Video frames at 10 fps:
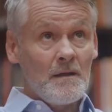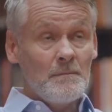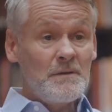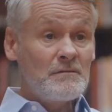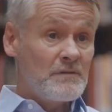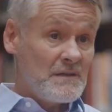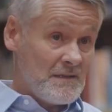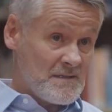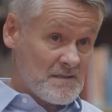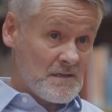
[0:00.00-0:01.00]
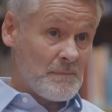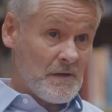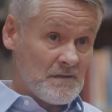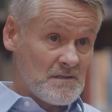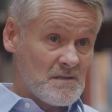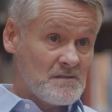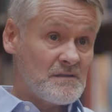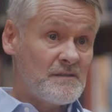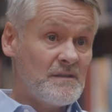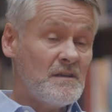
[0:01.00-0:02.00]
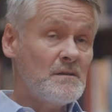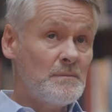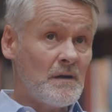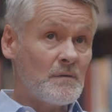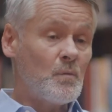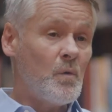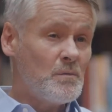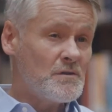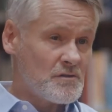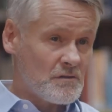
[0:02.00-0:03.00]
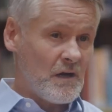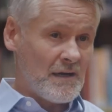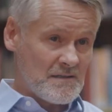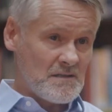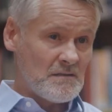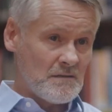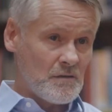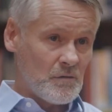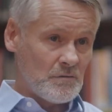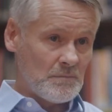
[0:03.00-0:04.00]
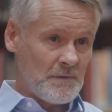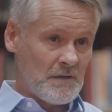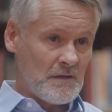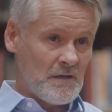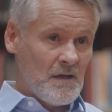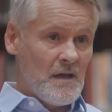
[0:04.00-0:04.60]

be realistic about it, to think about what would your ideal goal be,